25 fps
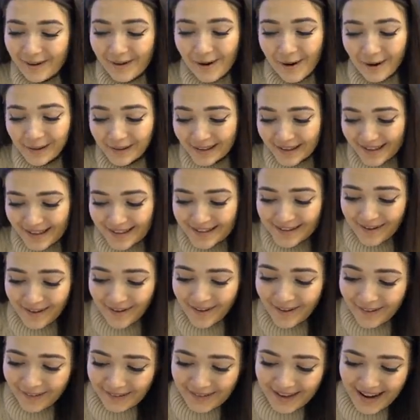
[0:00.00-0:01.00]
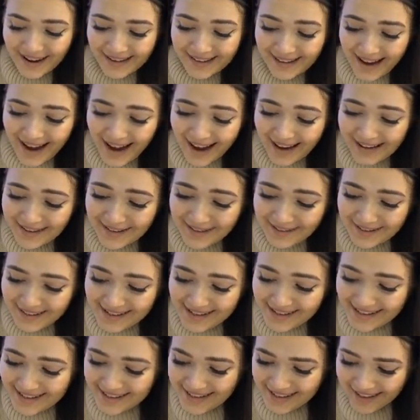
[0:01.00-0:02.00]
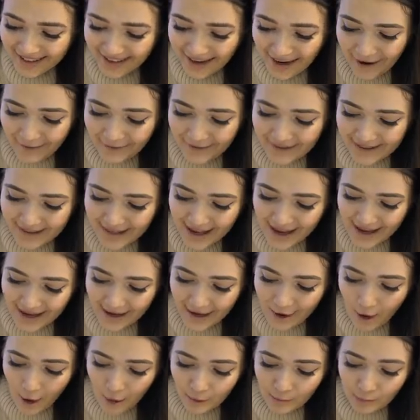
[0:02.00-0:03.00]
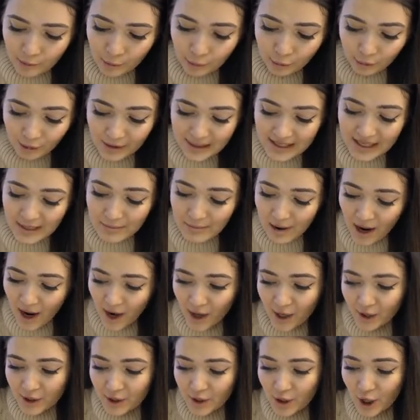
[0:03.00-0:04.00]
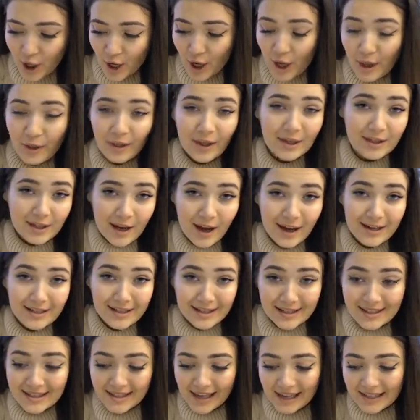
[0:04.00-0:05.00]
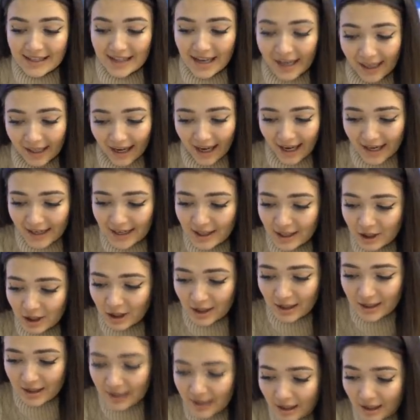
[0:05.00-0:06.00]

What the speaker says: collar is on, and as you can see, I've set it on pretty much the tightest setting, and it's just